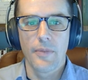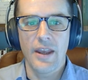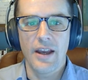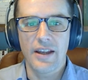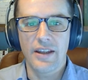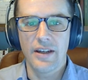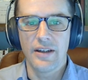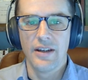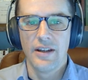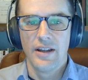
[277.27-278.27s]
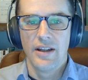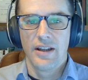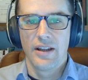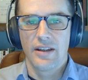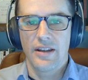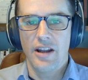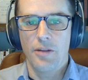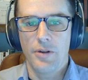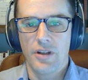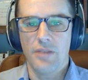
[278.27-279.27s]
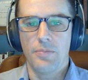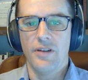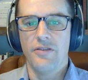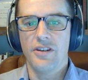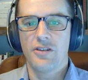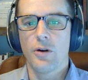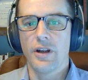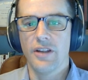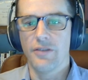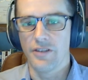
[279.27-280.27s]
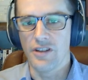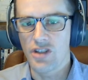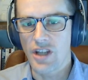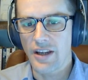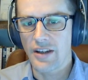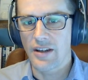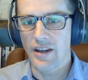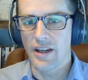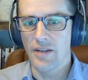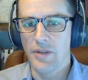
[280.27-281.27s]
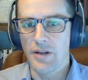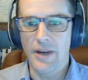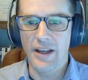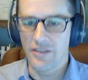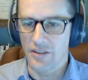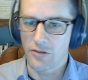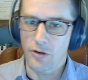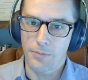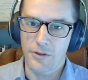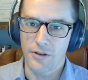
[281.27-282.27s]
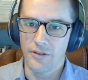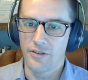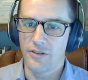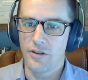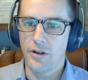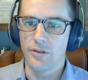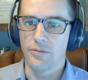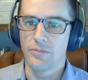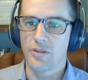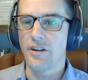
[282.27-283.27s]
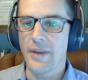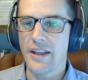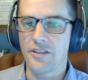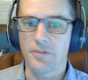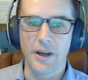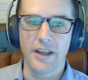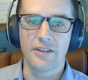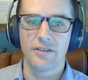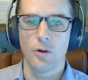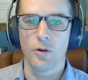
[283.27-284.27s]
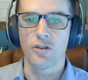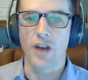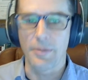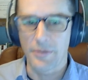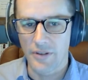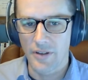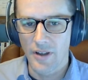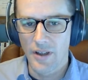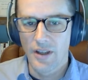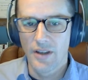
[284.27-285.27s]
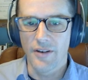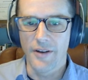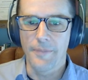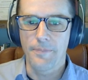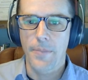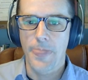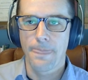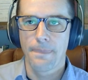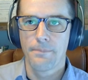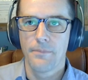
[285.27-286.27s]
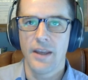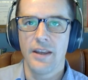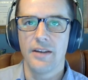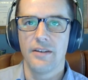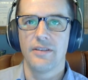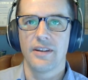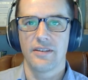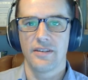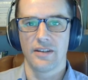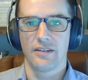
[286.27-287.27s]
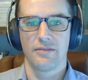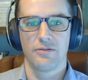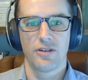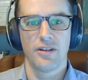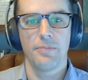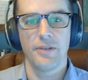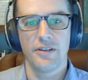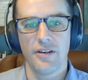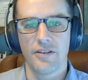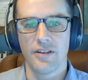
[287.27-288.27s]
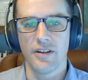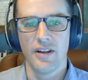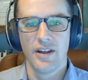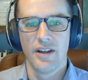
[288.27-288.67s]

AI can help you keep inventory levels in check and minimize disruptions due to some demand spikes or drops. Right? And the tip is here to,